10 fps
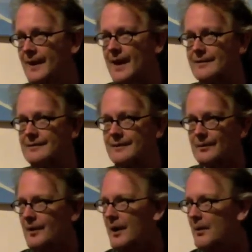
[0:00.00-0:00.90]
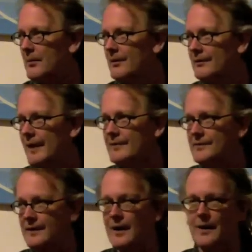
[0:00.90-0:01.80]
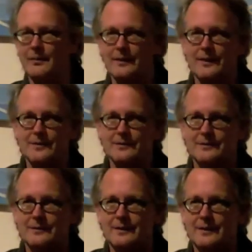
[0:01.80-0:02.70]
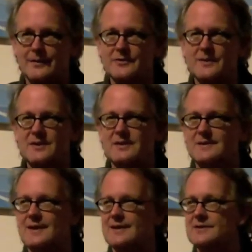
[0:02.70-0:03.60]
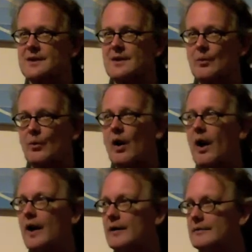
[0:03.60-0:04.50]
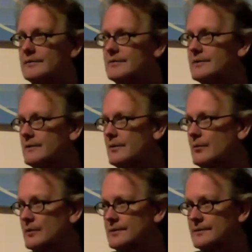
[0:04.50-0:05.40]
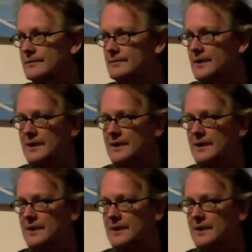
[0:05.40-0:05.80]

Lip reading: That's the rub. That's the complication. The species that is wise to its own wisdom.